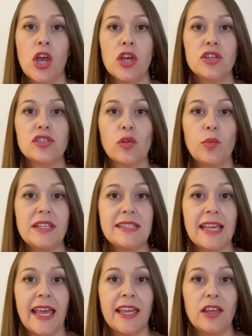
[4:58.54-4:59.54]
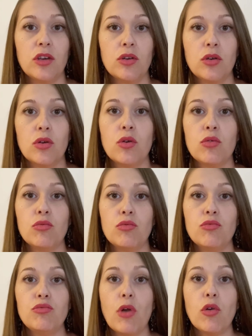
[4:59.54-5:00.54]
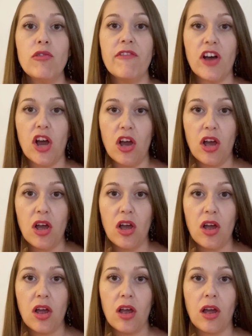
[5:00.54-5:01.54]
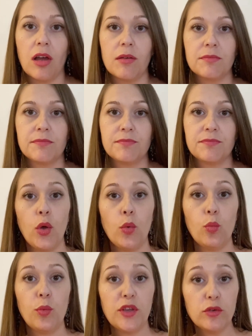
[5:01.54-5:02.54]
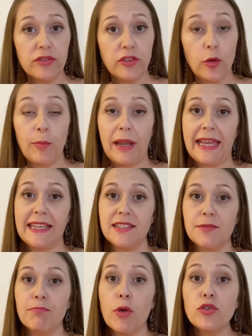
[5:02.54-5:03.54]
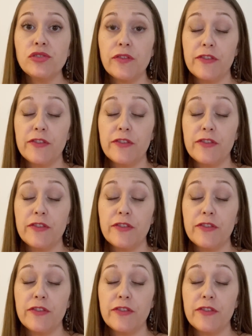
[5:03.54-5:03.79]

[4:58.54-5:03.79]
So we say rover. We also place most of the